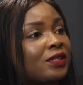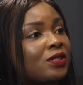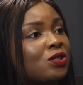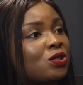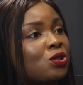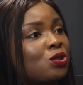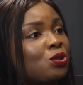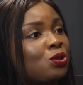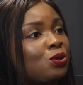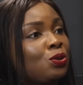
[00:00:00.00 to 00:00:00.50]

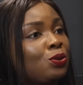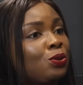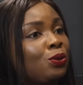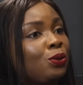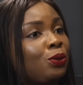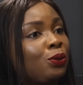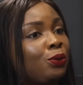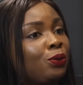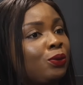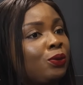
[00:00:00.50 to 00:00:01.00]
to,
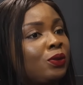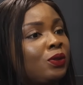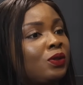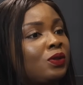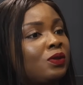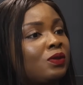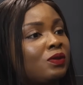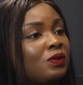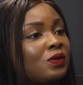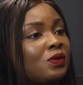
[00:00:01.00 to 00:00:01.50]

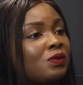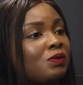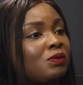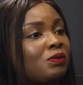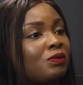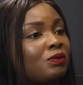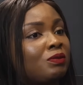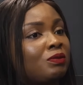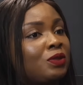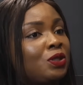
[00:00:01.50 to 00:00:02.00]

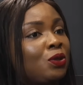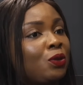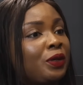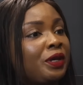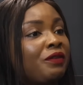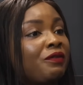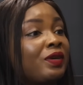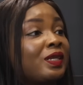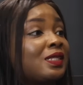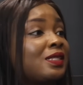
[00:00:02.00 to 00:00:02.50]
invest
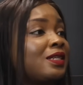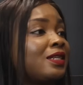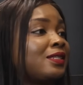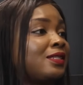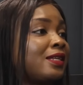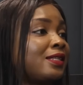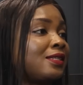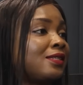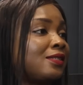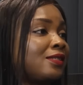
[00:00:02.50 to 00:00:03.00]
in a certain
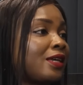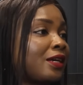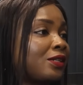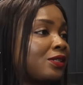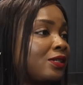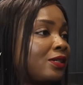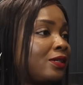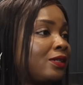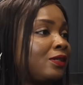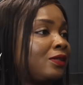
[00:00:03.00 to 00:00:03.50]
sector.
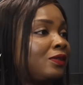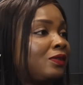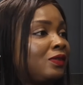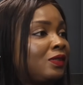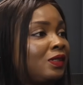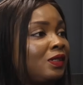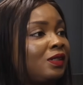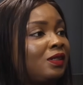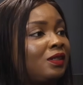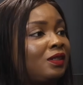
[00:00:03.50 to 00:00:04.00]

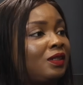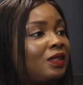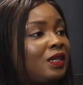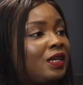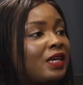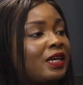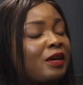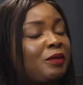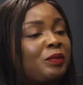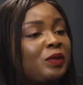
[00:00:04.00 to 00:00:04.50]
It can be
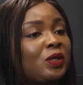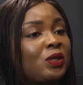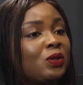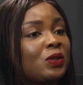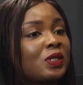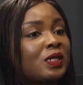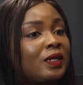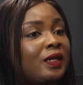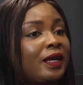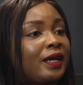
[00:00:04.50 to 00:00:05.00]

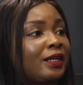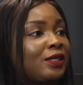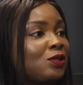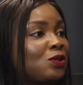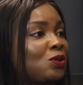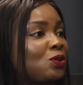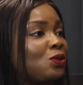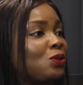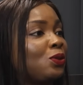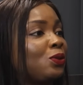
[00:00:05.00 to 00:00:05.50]
utilized
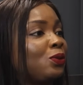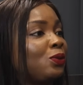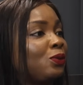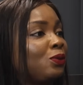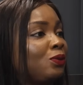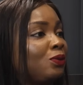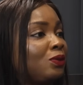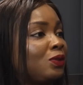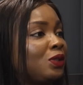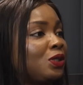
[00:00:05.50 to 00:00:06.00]
to,
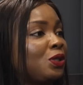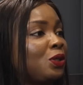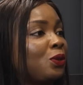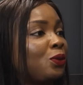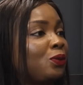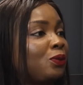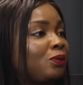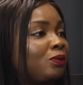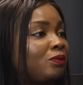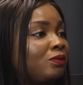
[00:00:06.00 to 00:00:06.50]

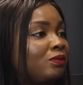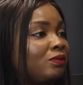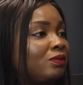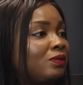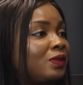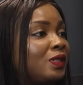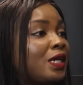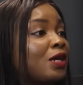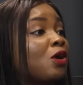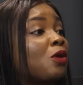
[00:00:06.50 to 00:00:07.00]
take
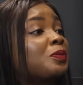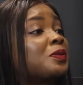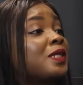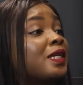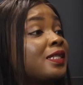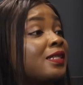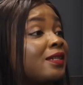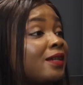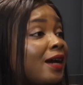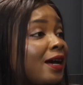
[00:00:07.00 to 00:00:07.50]
up certain
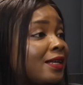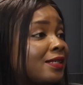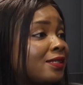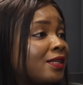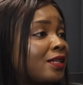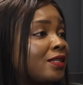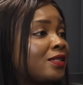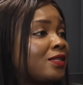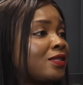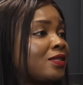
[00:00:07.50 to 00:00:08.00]

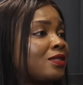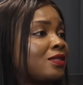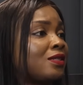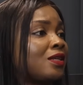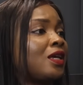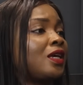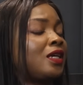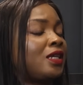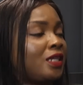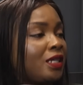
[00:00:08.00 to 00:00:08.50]
assets.
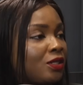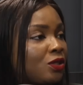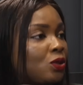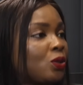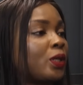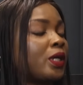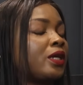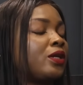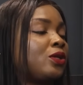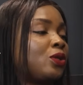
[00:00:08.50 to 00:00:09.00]
Yes, you can
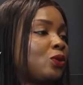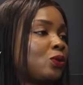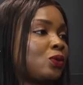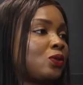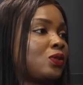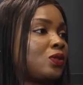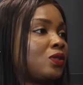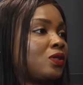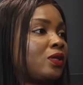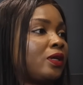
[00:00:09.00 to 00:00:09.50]
use,
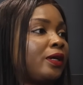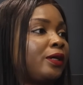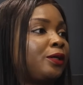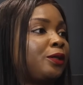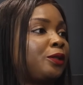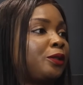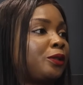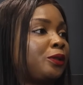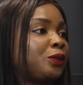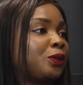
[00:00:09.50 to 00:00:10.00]
you
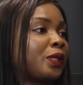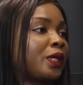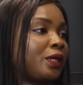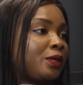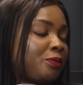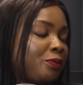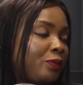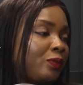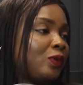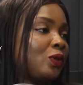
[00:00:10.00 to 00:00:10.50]
can
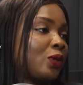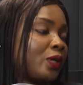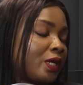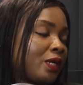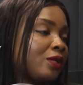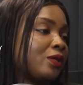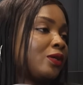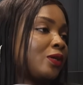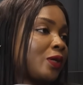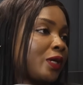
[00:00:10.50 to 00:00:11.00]

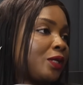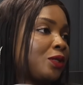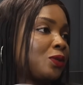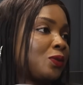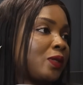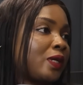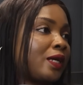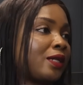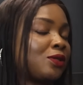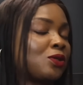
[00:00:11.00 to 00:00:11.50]
do that.
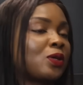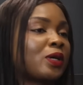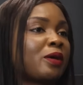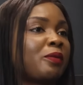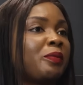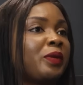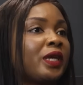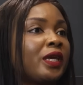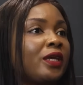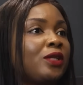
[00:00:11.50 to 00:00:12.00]
You can begin
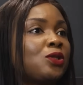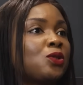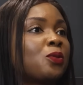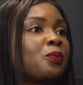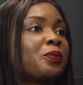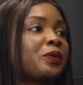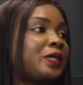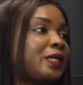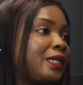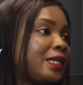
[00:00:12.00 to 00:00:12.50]
to
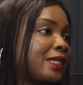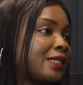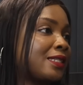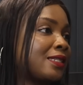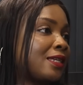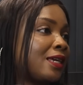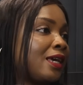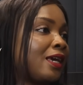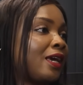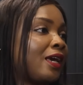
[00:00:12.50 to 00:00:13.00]
predict
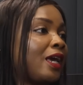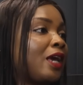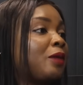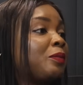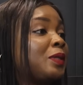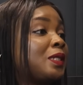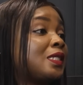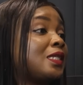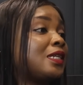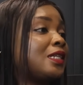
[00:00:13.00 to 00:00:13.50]

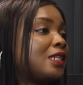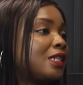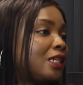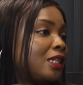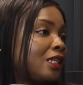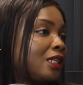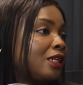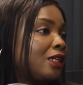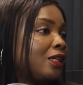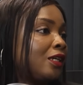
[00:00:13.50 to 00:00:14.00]
ABCDE
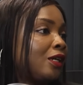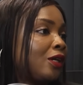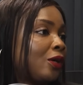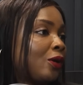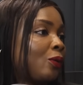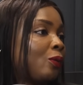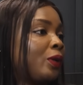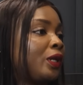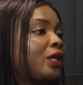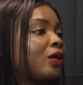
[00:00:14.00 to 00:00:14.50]
when it
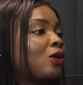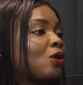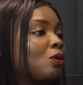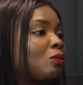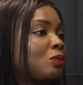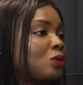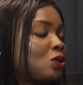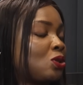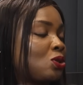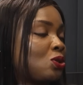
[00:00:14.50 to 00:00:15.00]
comes
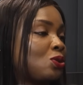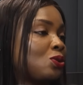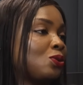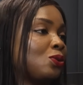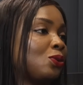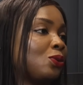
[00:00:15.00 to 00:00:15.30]
to